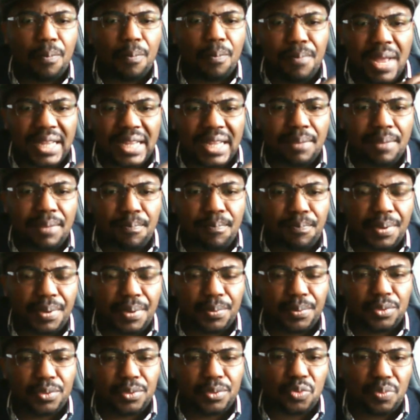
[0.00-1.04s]
for making
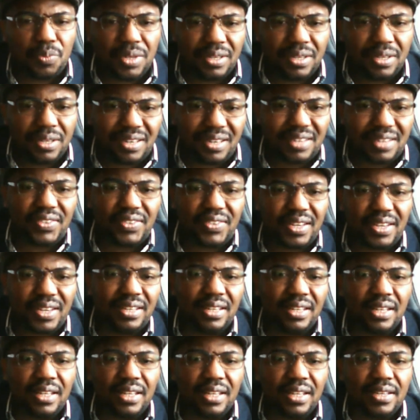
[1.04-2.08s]
people to be
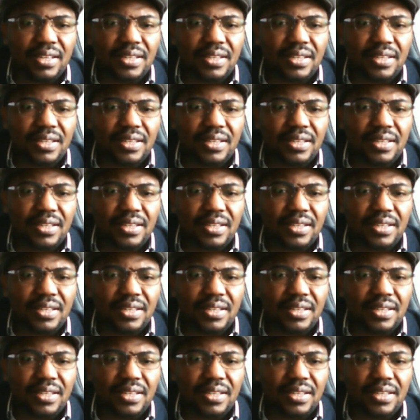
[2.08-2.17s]
wretched,